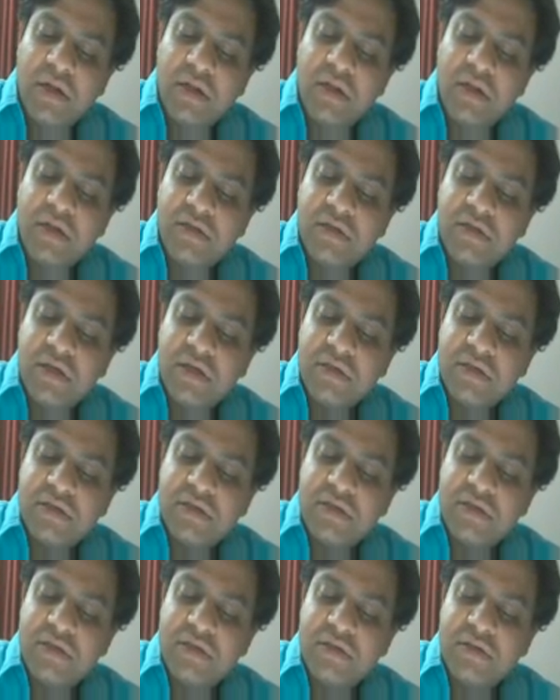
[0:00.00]
This
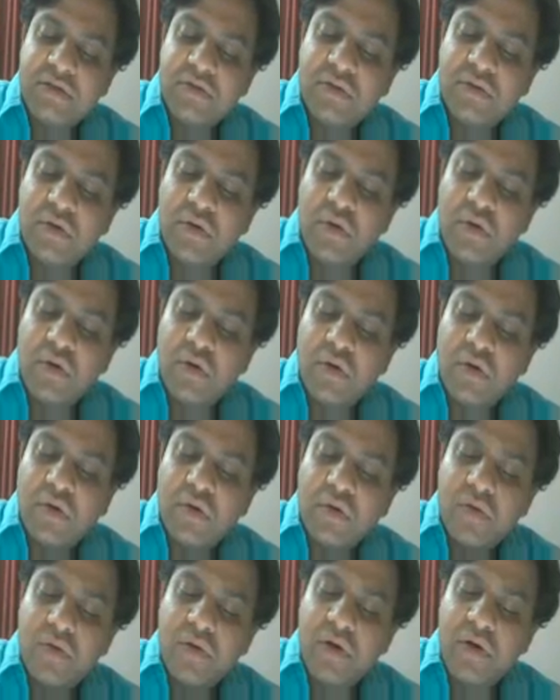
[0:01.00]
is
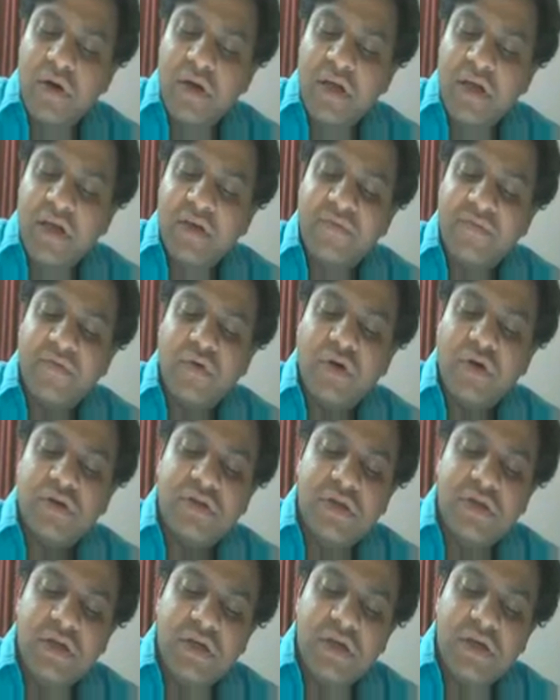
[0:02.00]
df cos
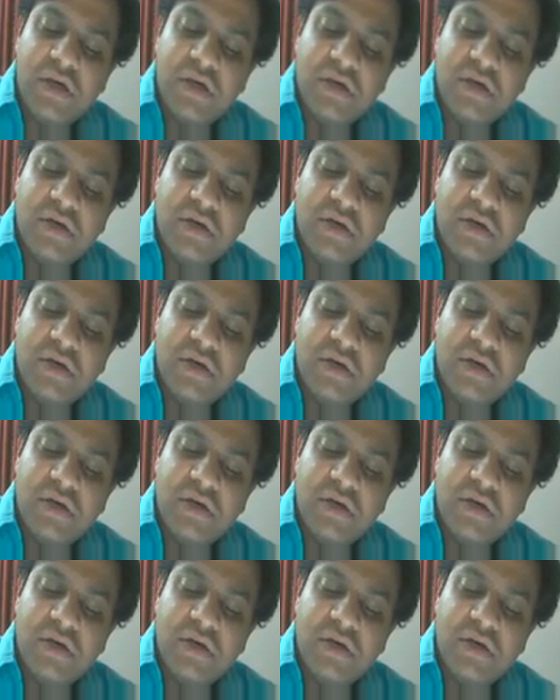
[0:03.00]
theta.